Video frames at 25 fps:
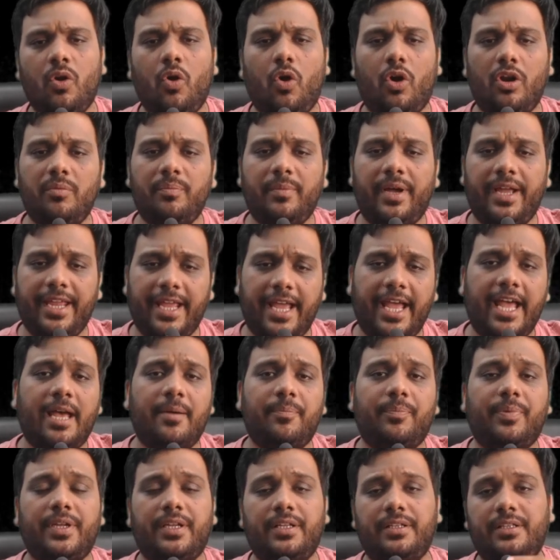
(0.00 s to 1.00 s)
on my
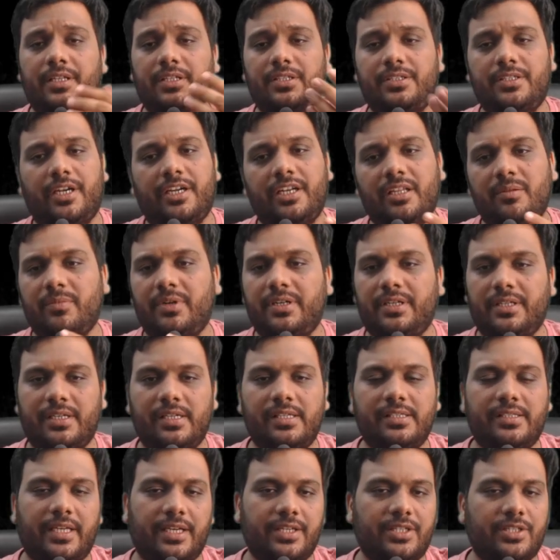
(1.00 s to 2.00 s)
app in the study
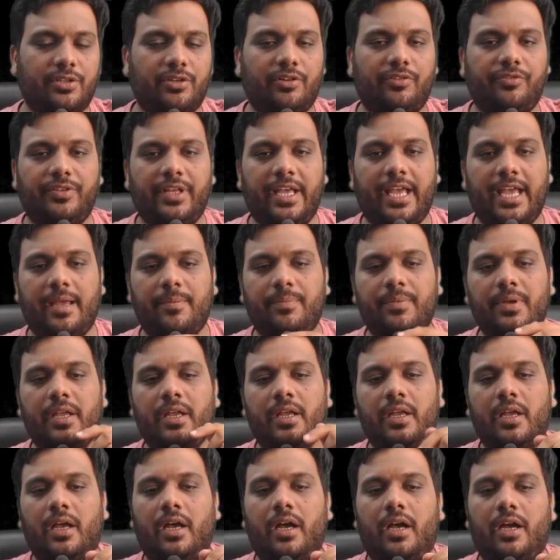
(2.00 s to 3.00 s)
material section of the app.
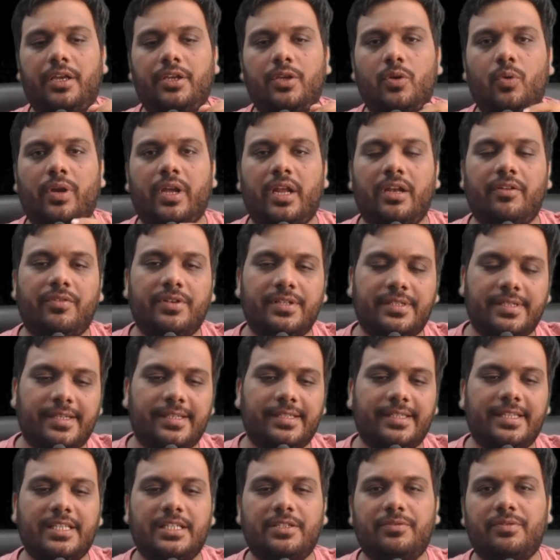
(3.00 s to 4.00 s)
You can
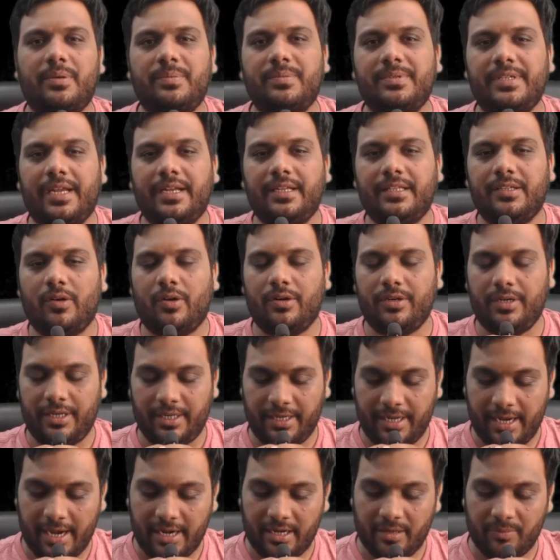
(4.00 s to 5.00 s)
visit this website,
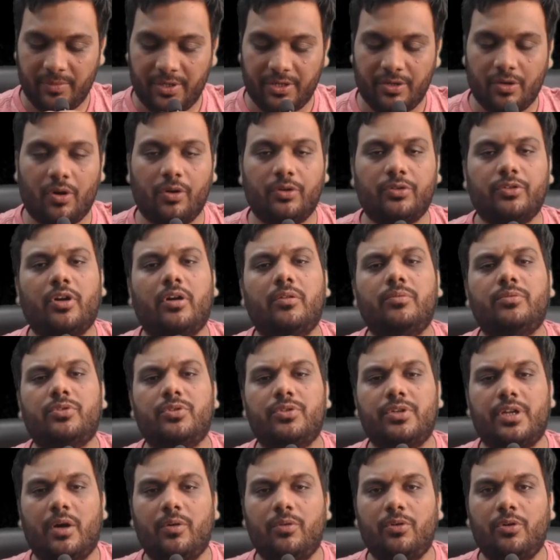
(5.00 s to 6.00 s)
theauditacademy.com,
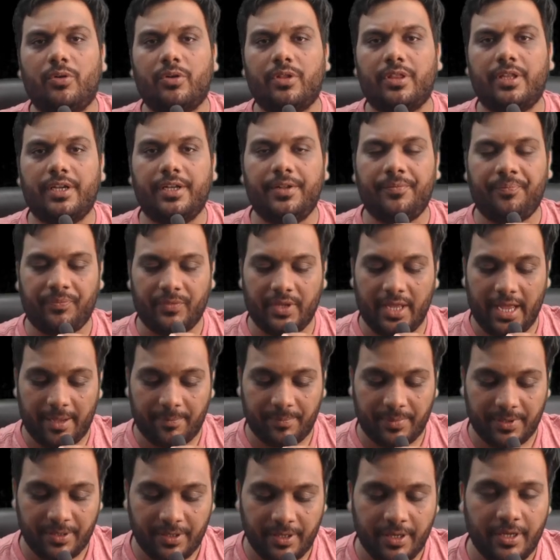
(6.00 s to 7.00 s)
to download the
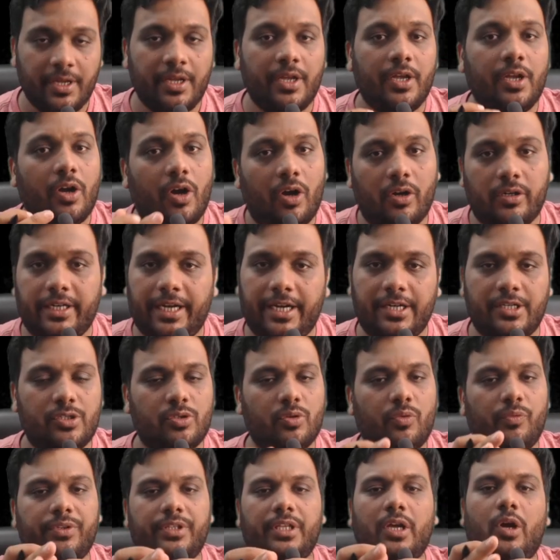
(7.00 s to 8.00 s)
app. All right,
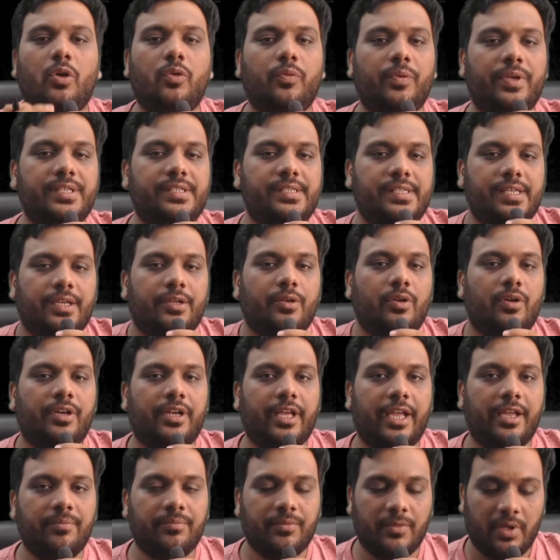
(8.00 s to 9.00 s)
so without wasting your
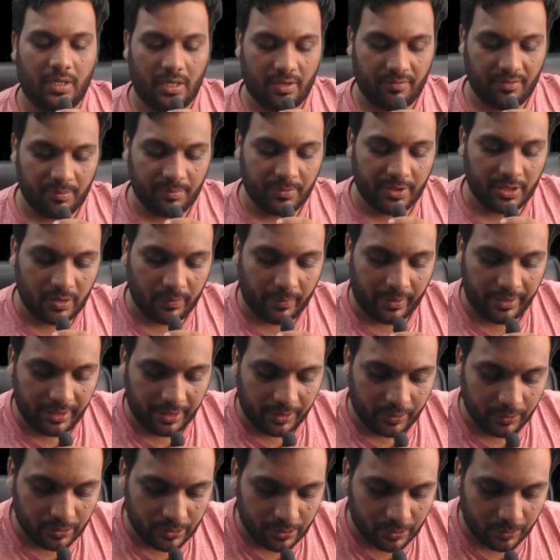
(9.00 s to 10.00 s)
time, November
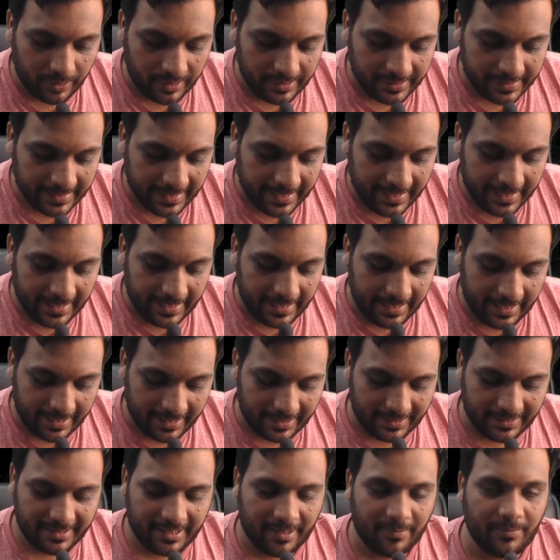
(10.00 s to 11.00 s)
22 students,
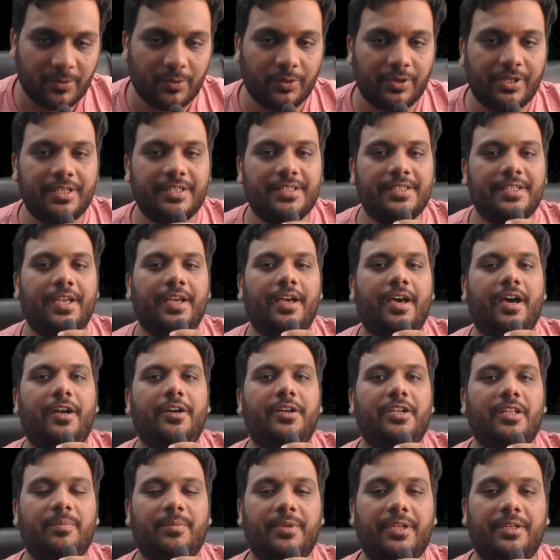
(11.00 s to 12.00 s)
let us come to this
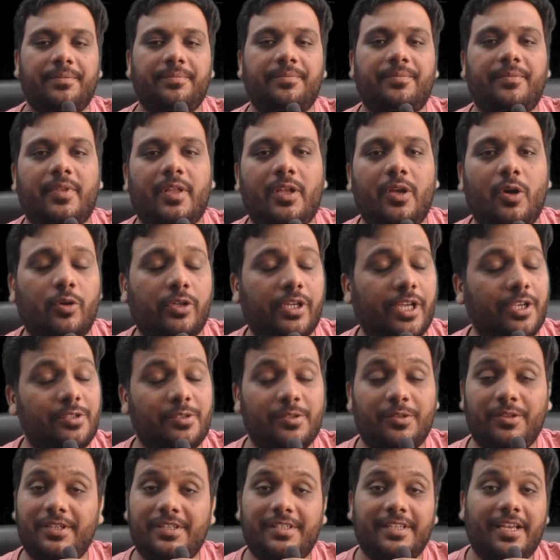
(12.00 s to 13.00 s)
RTP. Okay,
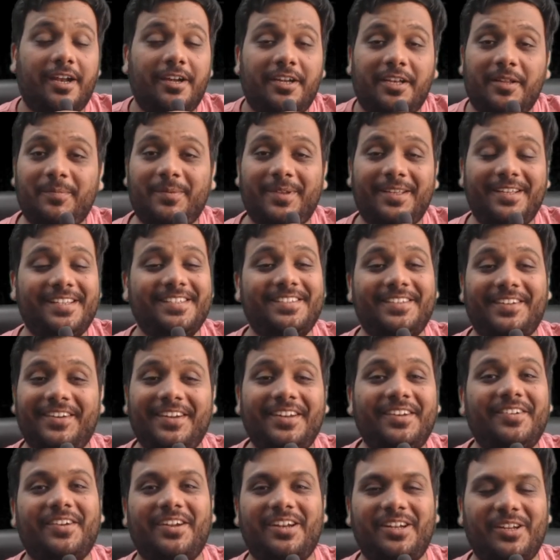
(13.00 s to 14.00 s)
so this RTP is
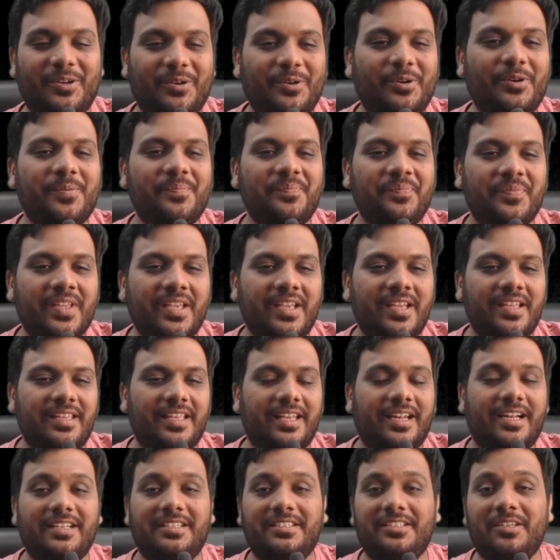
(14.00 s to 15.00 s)
really good.
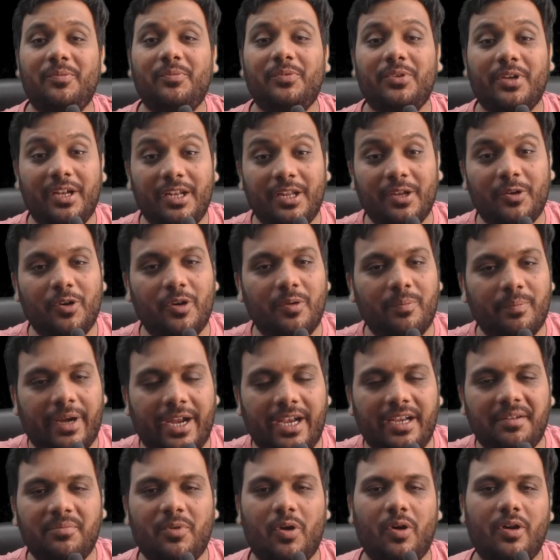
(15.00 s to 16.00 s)
There are some really good
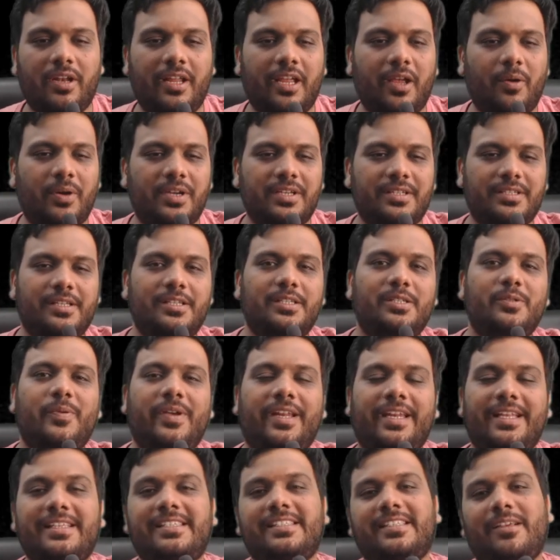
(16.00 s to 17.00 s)
mind-boggling questions,
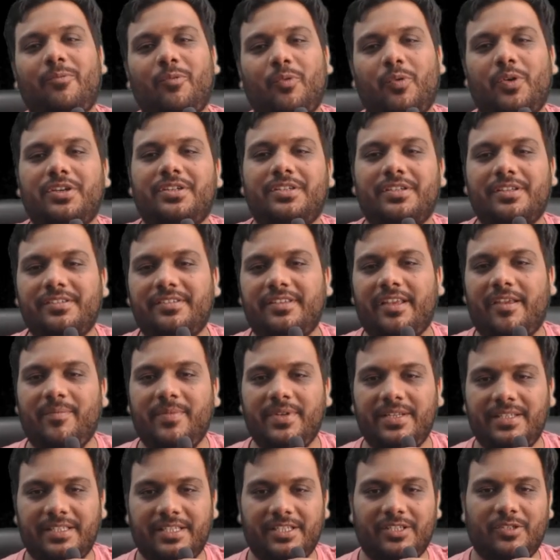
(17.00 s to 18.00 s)
whereas some questions have
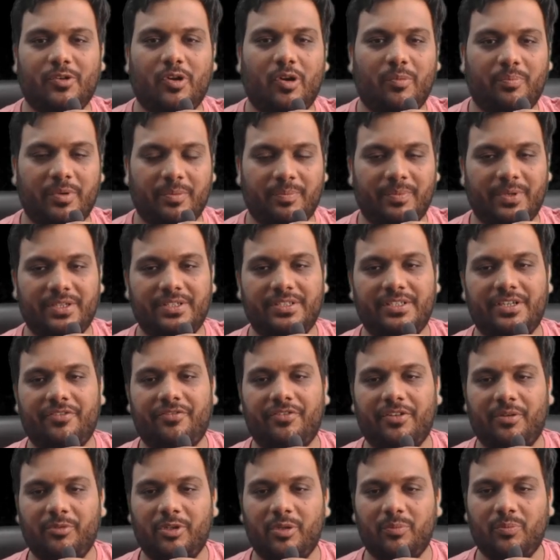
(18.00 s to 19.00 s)
been just
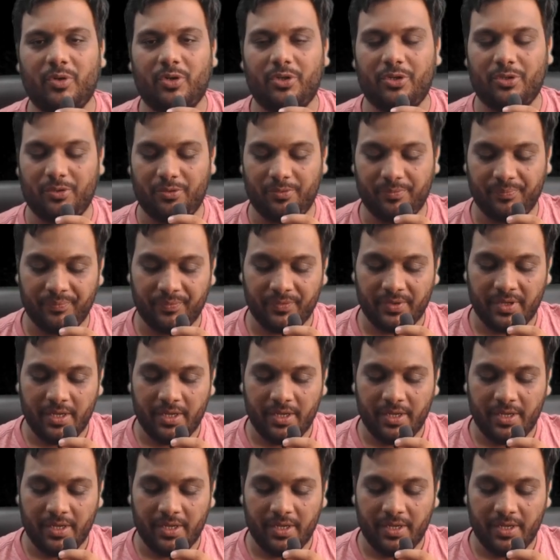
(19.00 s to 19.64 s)
copy-pasted from the module.